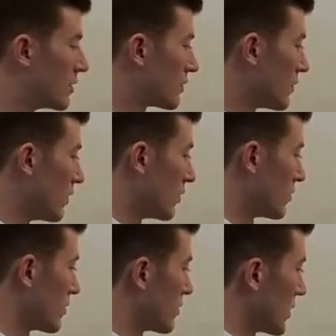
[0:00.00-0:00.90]

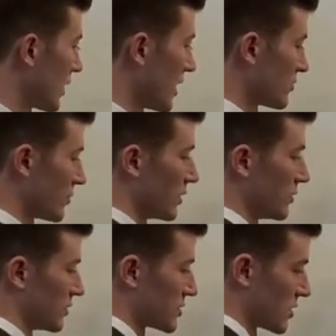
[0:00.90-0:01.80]
So as
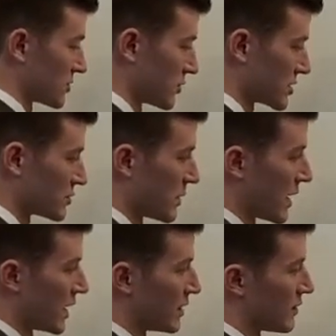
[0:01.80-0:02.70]
we start to
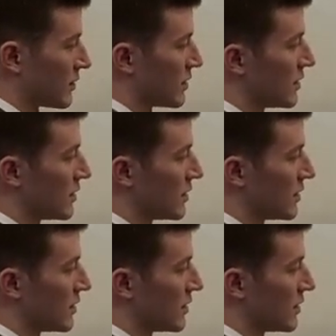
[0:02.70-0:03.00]
expand,